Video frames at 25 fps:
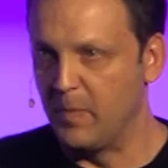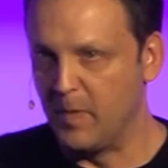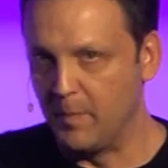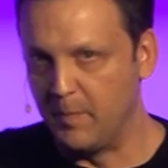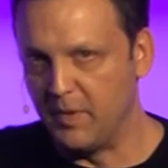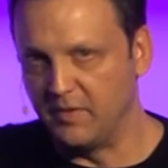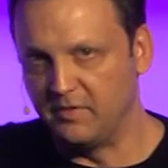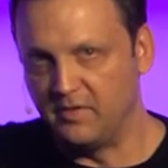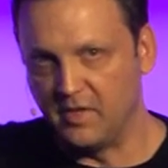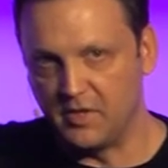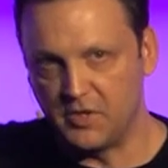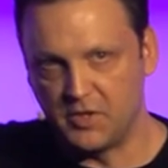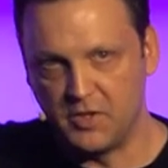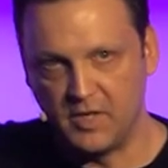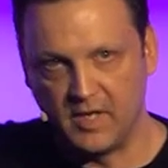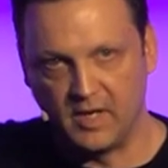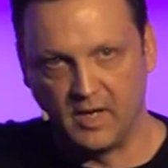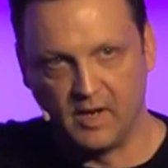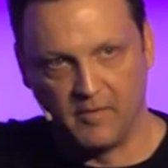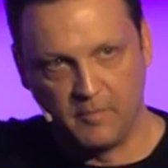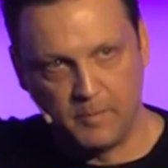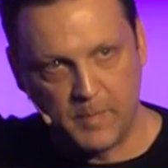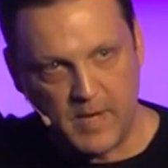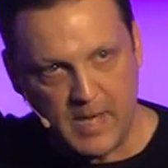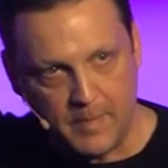the positioning
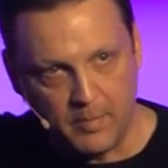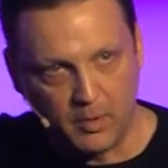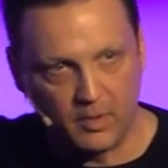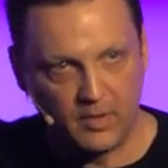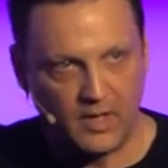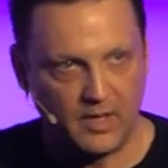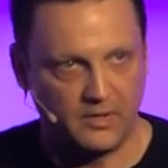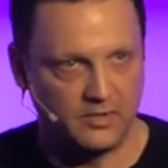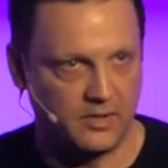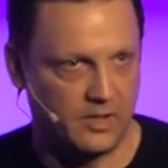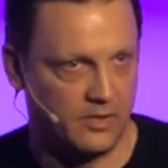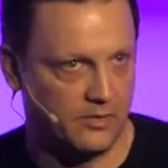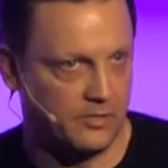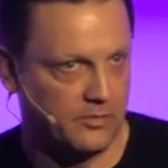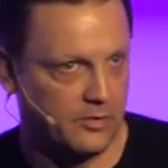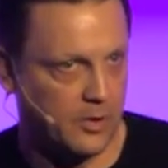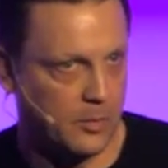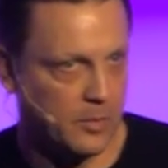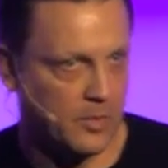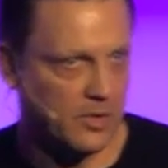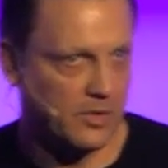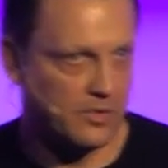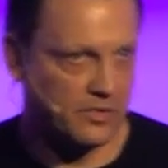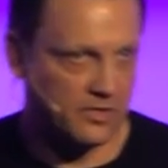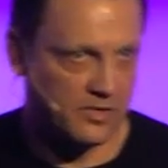of people as
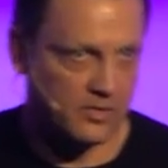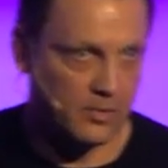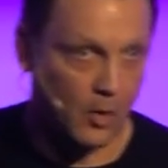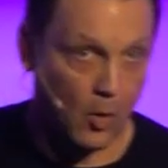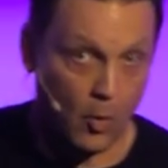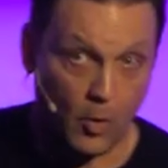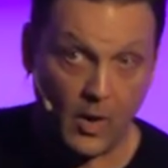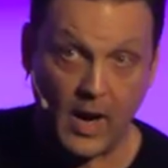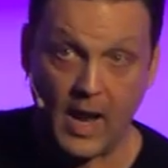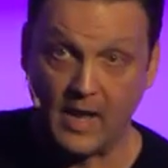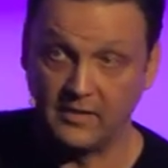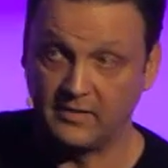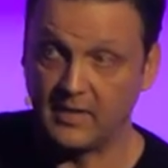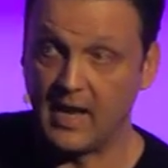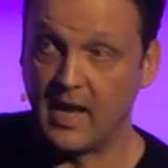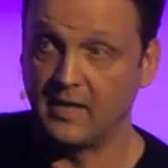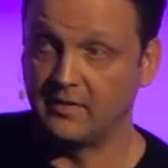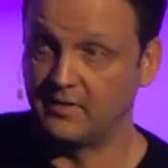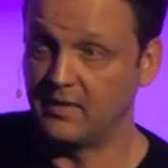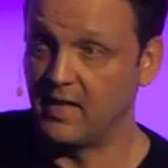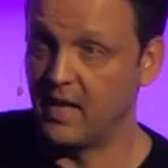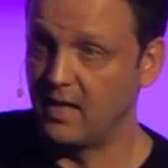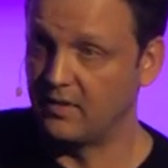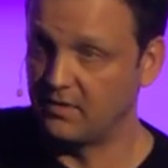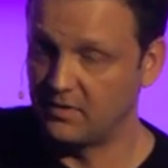consumers or as
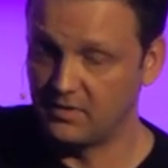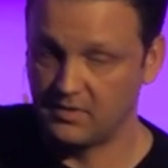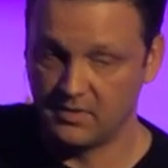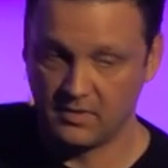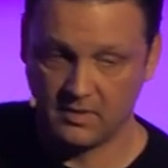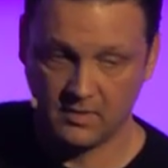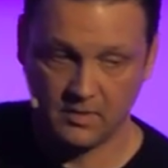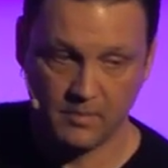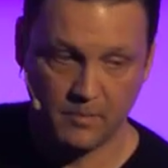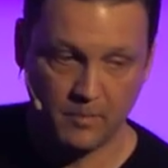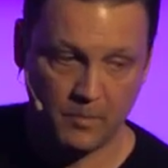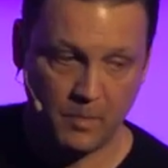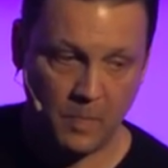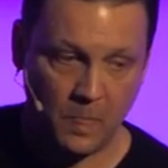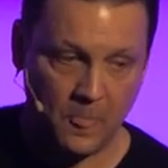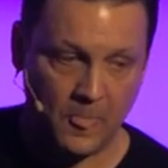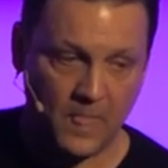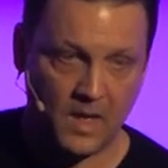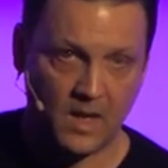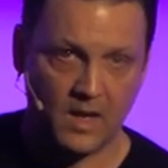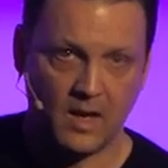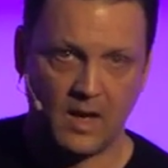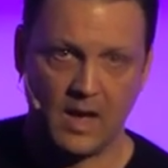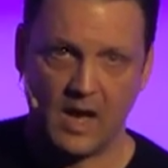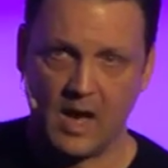assets,
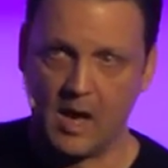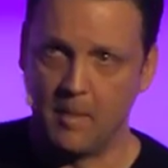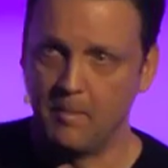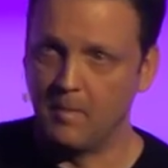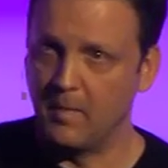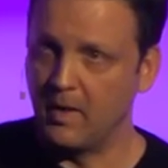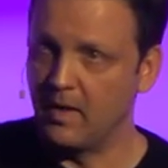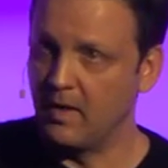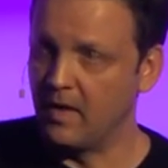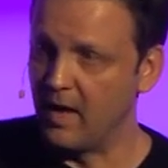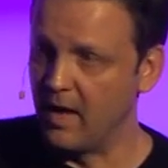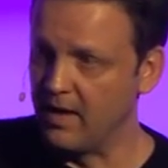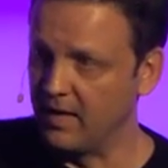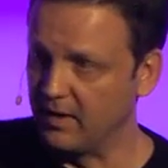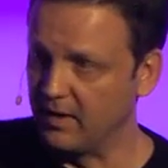um, an